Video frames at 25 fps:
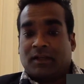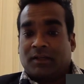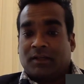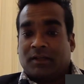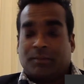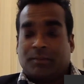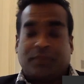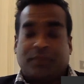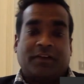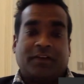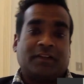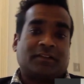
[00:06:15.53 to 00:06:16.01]

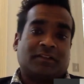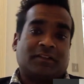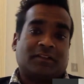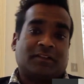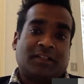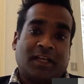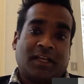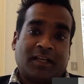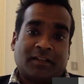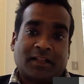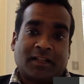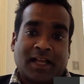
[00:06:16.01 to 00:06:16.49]
Professor
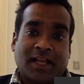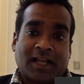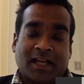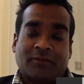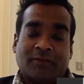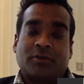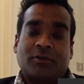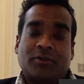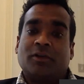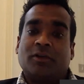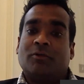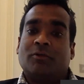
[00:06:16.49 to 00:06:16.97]
Dale
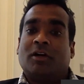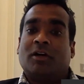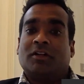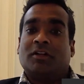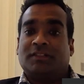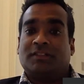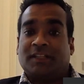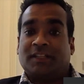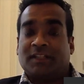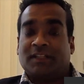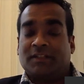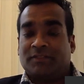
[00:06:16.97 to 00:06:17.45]
Harrow, our
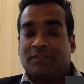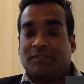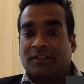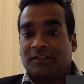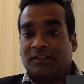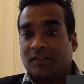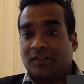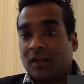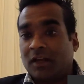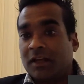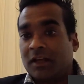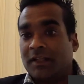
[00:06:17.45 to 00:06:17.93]
Dean of
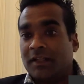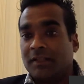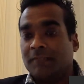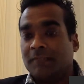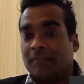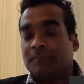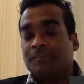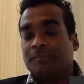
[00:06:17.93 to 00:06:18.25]
Design.